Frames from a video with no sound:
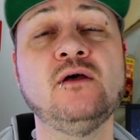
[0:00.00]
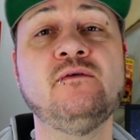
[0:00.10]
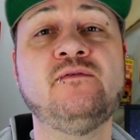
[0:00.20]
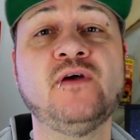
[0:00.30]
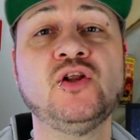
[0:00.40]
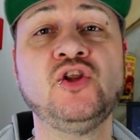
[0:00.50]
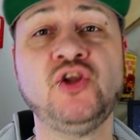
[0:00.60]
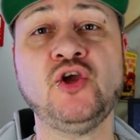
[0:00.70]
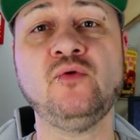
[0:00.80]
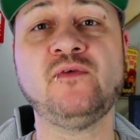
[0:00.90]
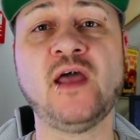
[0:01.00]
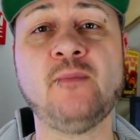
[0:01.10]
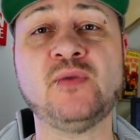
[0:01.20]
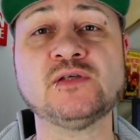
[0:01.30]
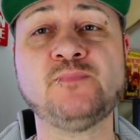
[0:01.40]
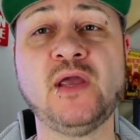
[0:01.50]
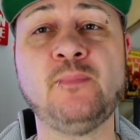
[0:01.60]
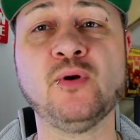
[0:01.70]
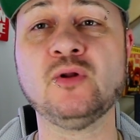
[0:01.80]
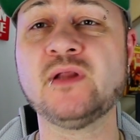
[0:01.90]
for new vapors,
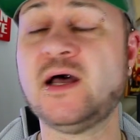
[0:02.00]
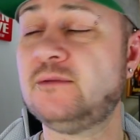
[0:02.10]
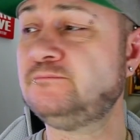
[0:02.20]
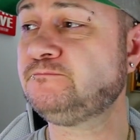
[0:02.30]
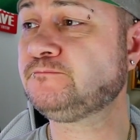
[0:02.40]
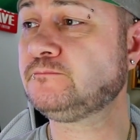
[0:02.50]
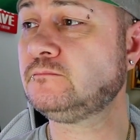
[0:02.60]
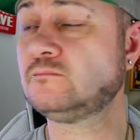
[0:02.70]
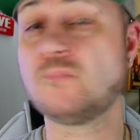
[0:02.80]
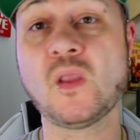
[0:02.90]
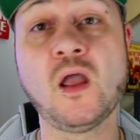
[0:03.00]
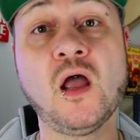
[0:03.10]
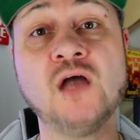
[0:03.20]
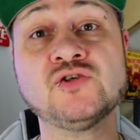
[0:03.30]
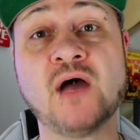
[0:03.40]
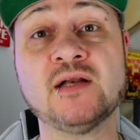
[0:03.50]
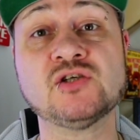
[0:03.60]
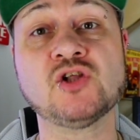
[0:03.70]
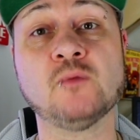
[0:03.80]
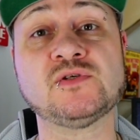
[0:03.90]
people that are trying to
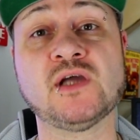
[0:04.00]
stop